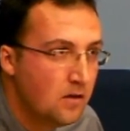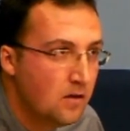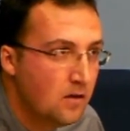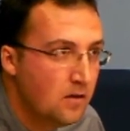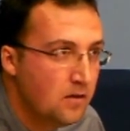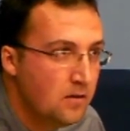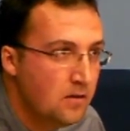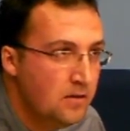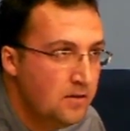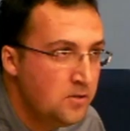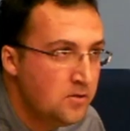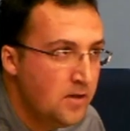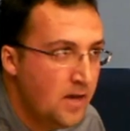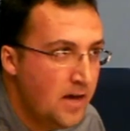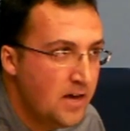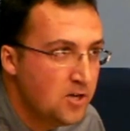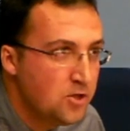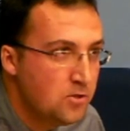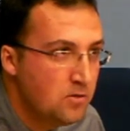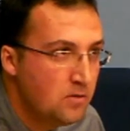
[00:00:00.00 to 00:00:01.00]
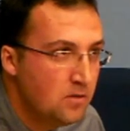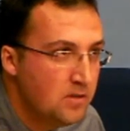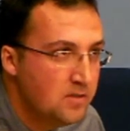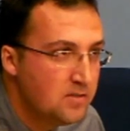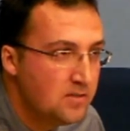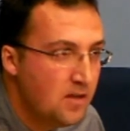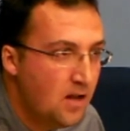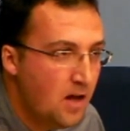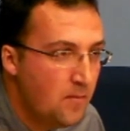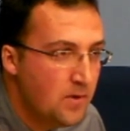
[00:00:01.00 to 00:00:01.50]
an international
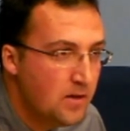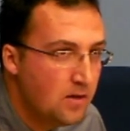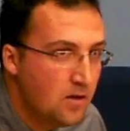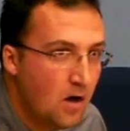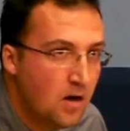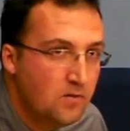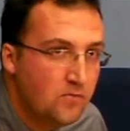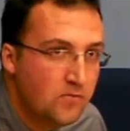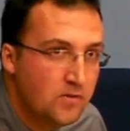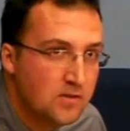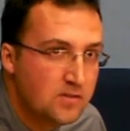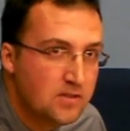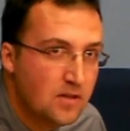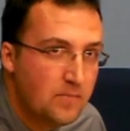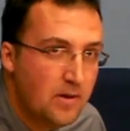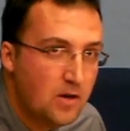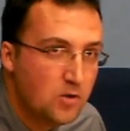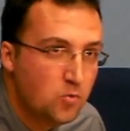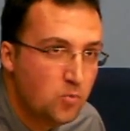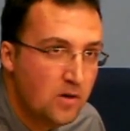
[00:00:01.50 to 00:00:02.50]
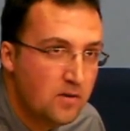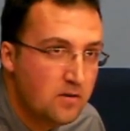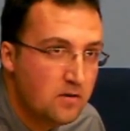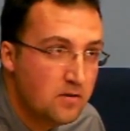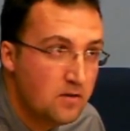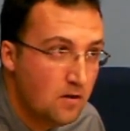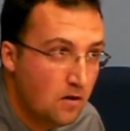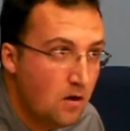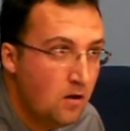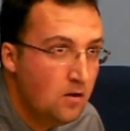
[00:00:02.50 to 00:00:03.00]
Islamic conference about whether
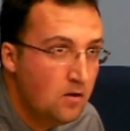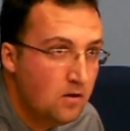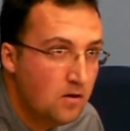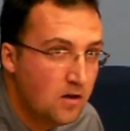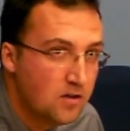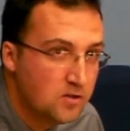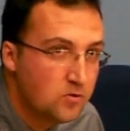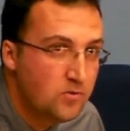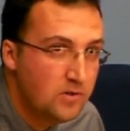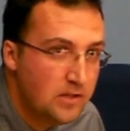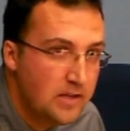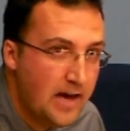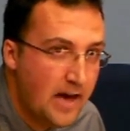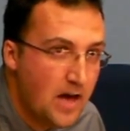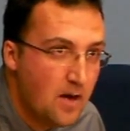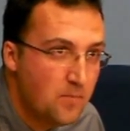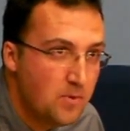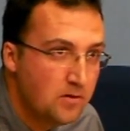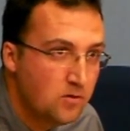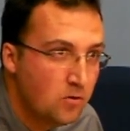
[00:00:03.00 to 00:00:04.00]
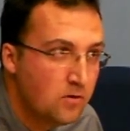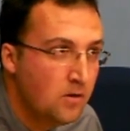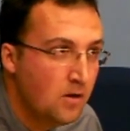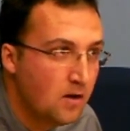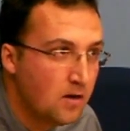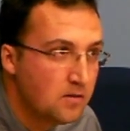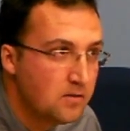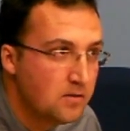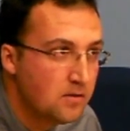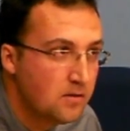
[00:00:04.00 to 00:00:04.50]
the Holocaust really happened or
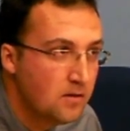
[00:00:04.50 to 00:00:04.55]
not.